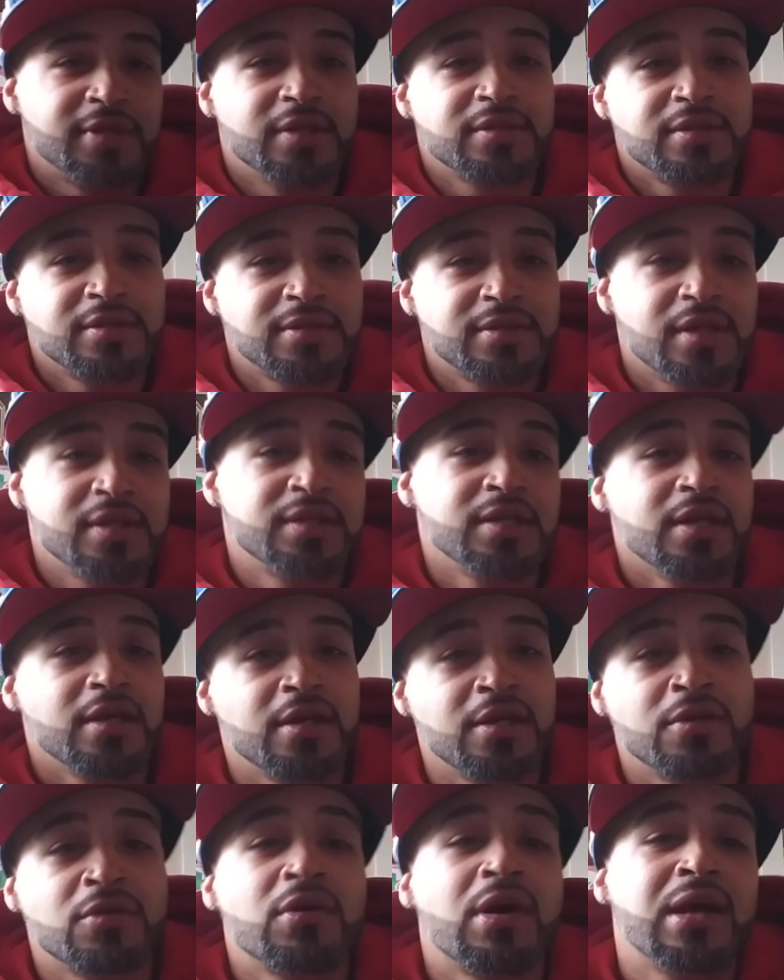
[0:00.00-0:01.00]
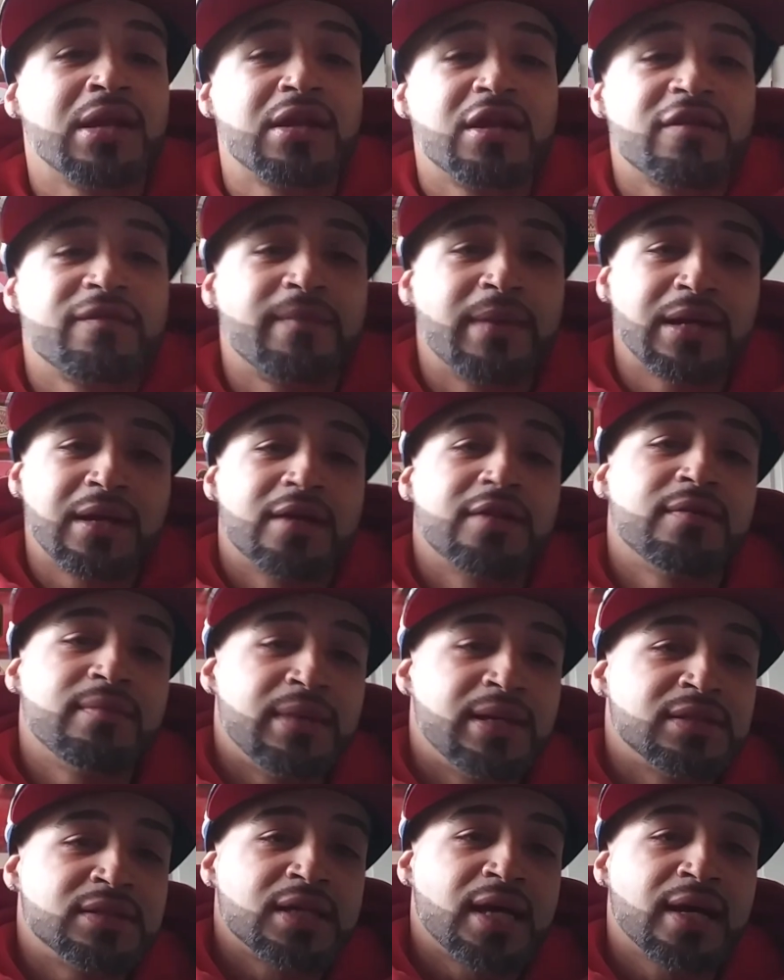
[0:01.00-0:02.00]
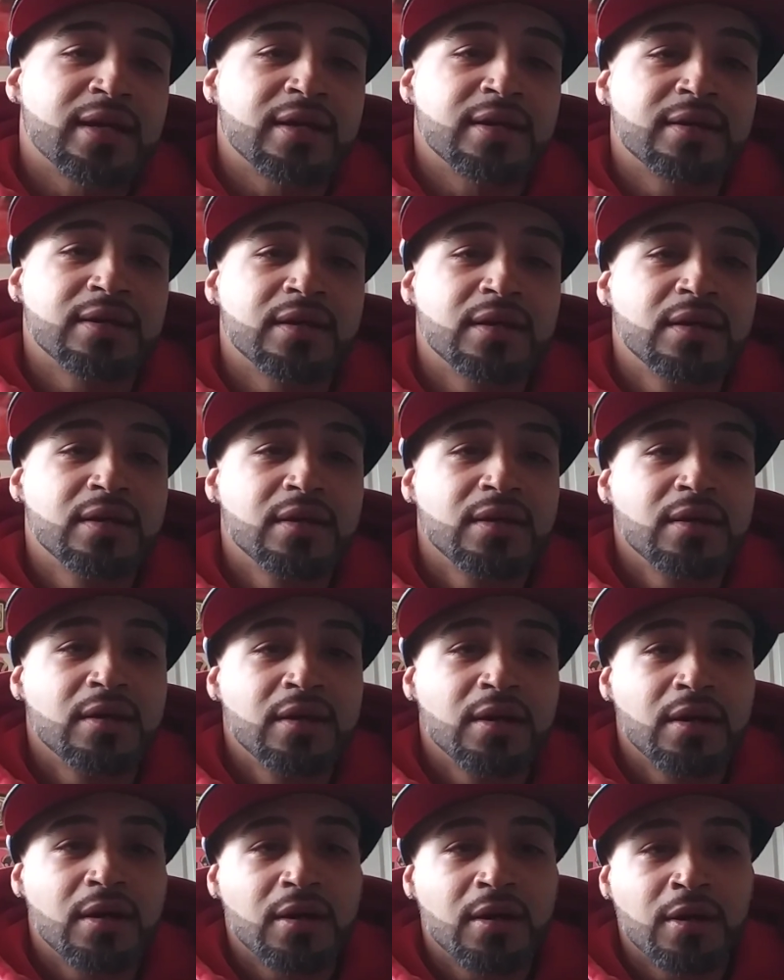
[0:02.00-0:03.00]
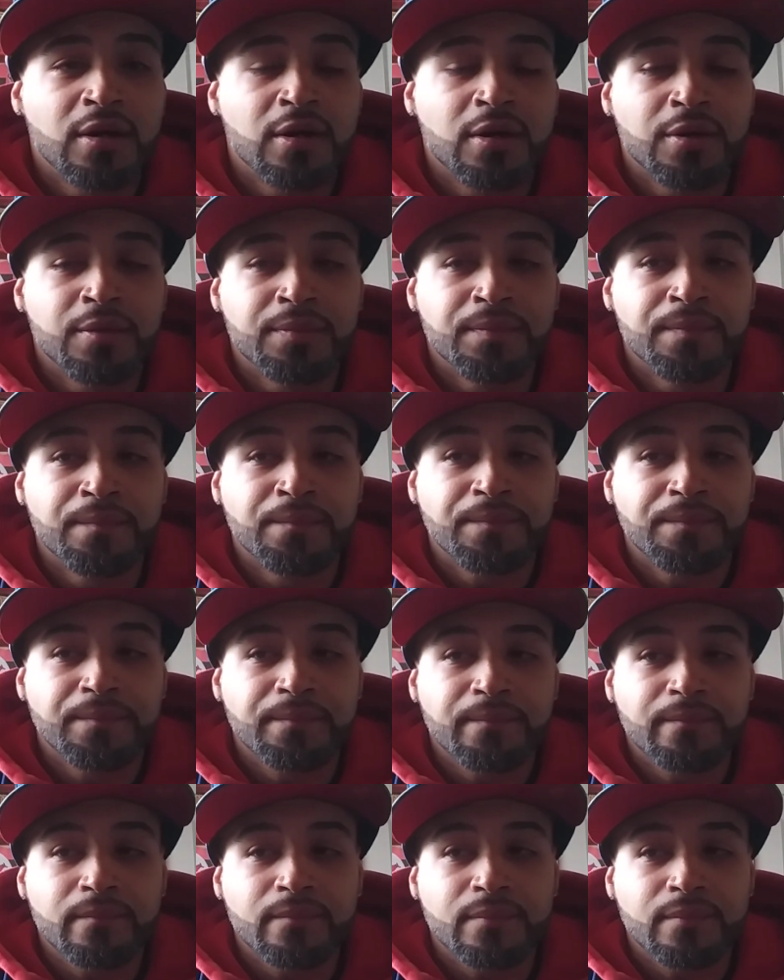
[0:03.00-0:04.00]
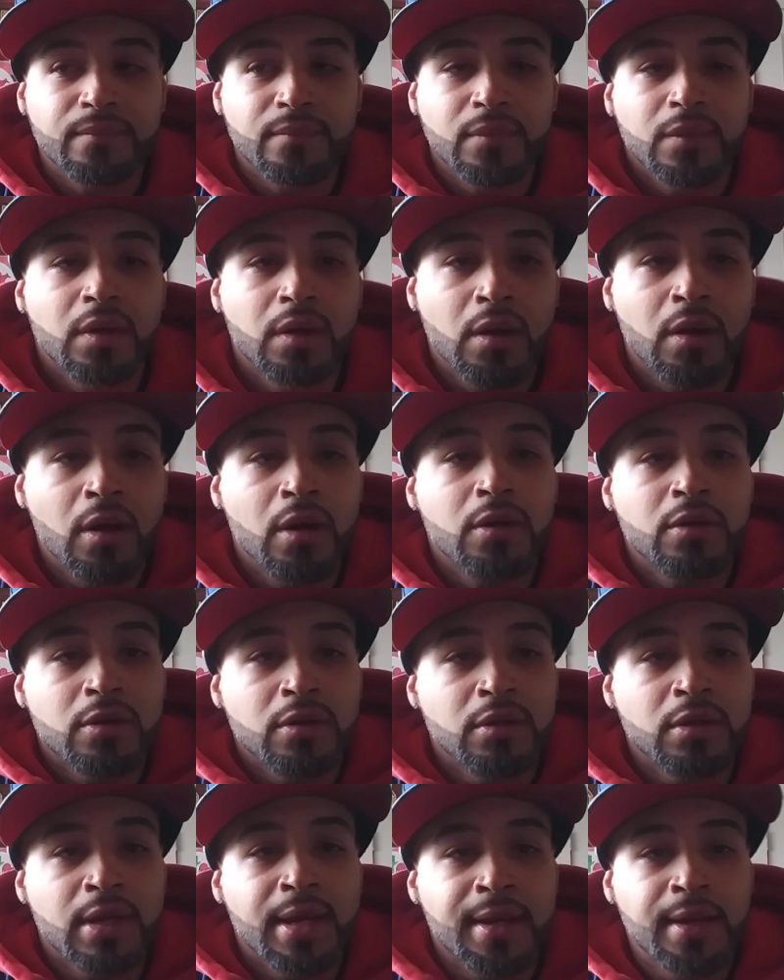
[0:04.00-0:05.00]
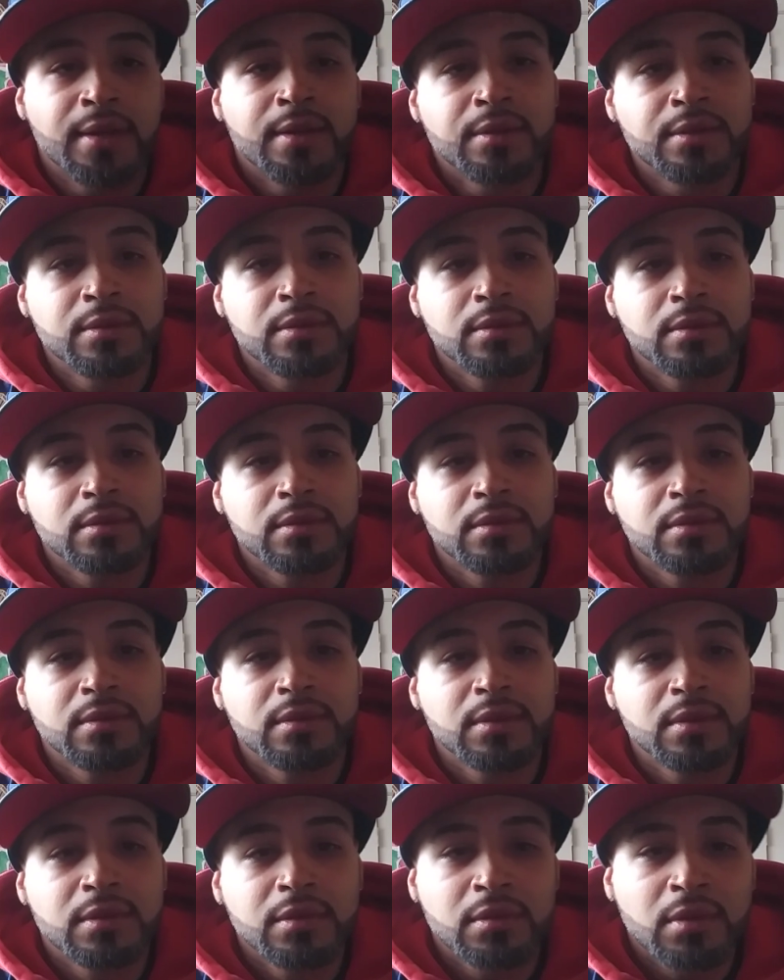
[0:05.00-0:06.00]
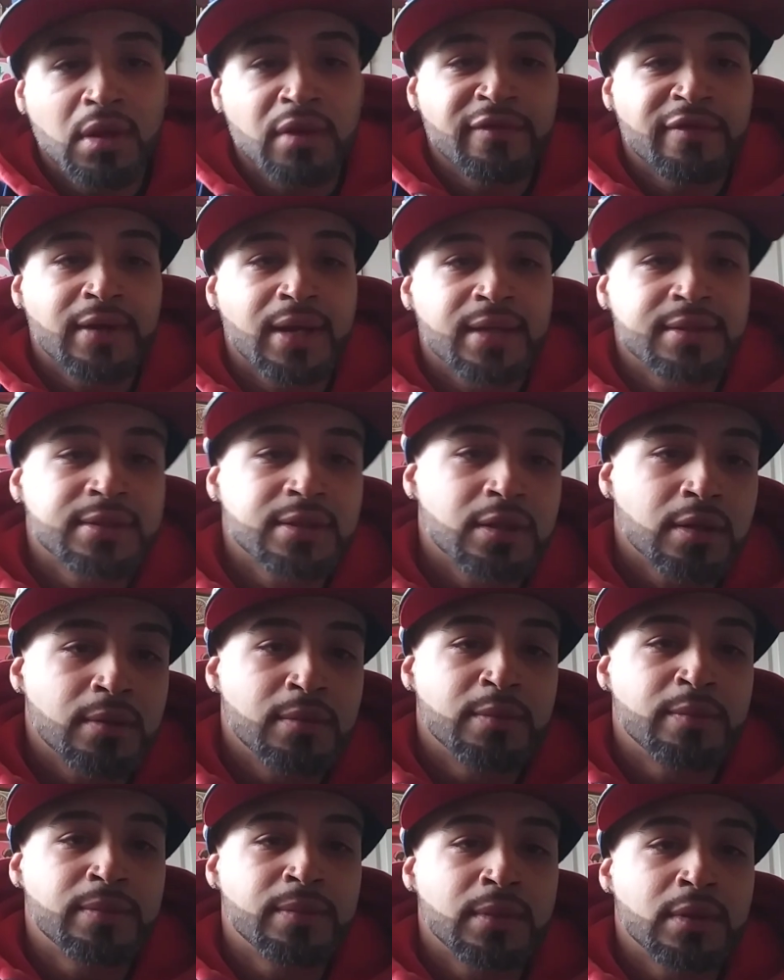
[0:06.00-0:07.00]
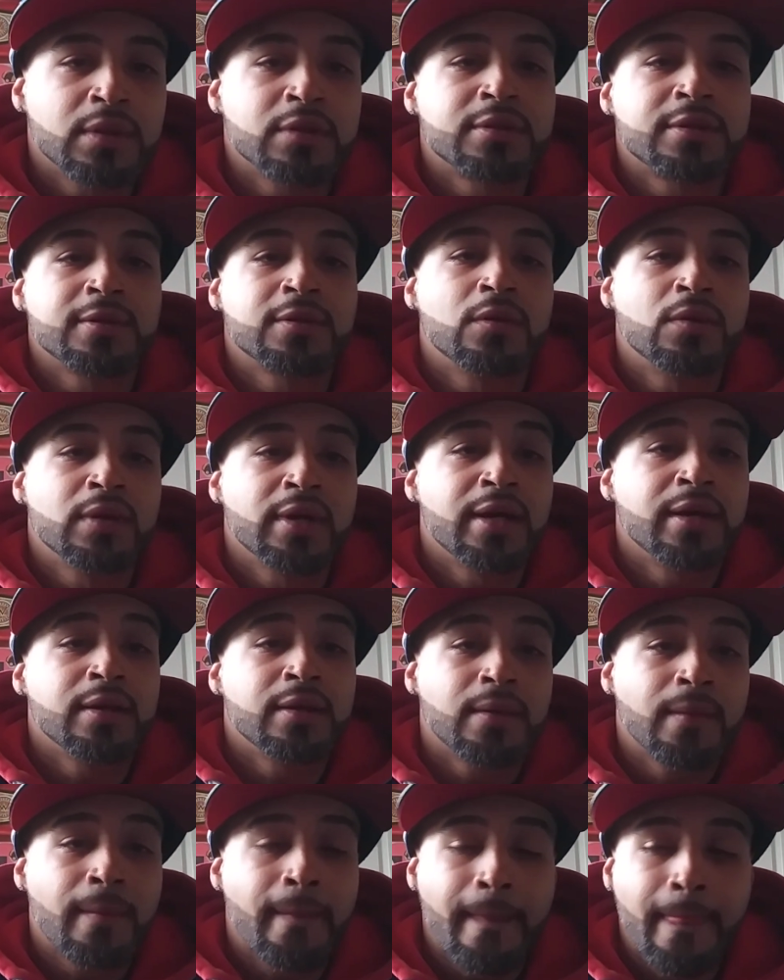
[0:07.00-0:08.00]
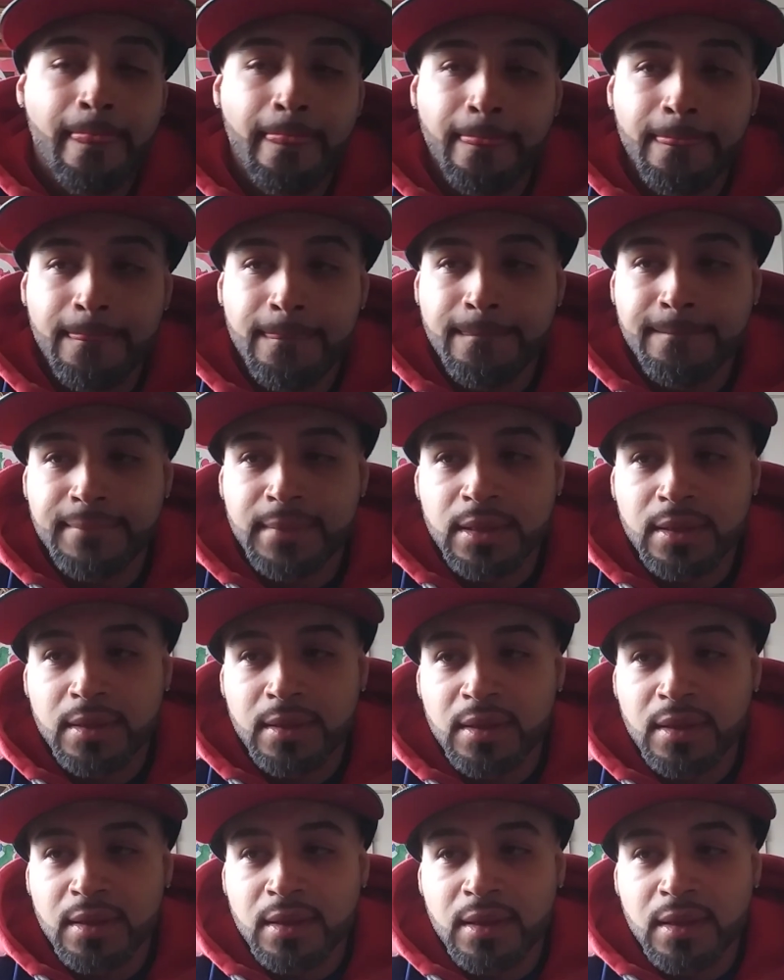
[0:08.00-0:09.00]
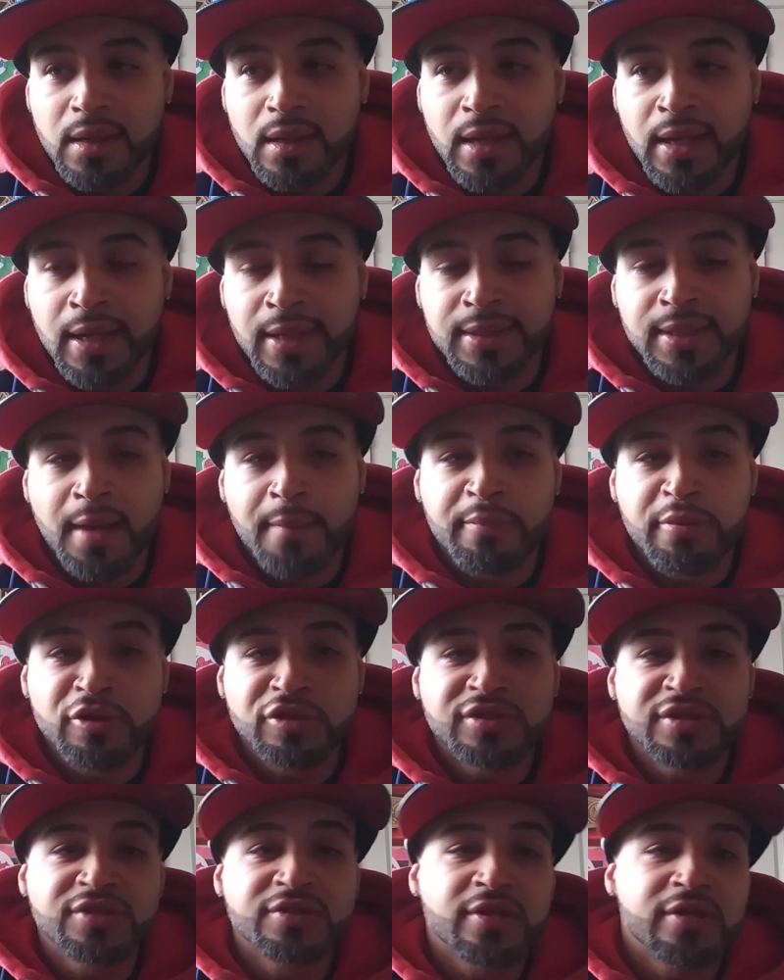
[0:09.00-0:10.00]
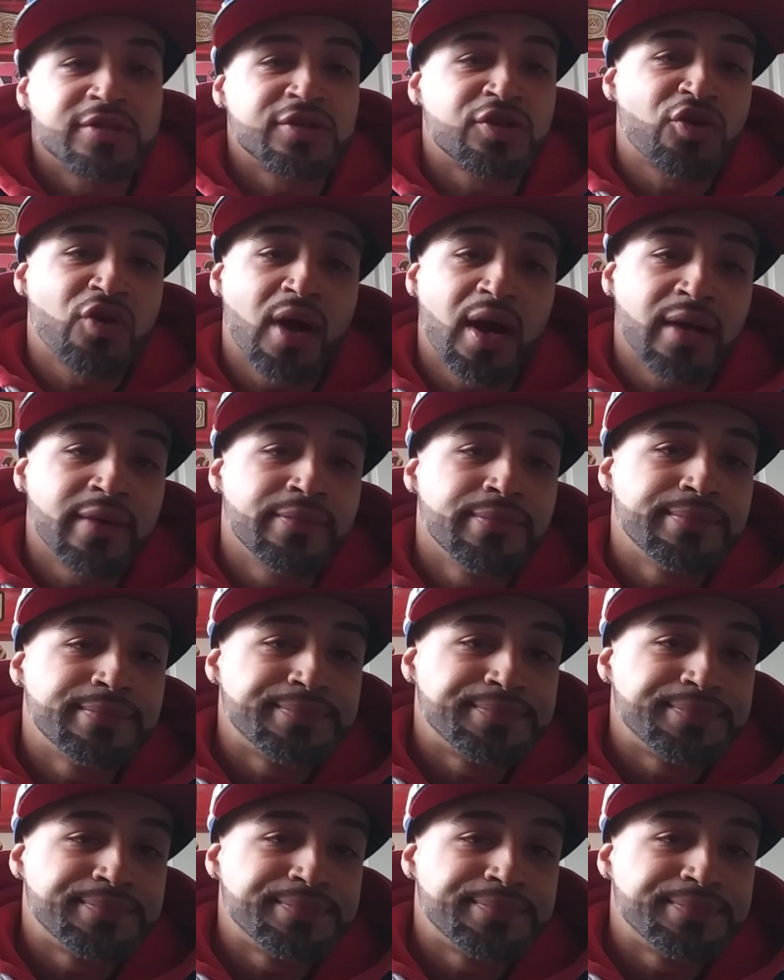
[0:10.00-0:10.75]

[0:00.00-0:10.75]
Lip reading: such and such here. I left my Leatherman jacket on her, and, I forgot to come to go get it. And that person starts crying.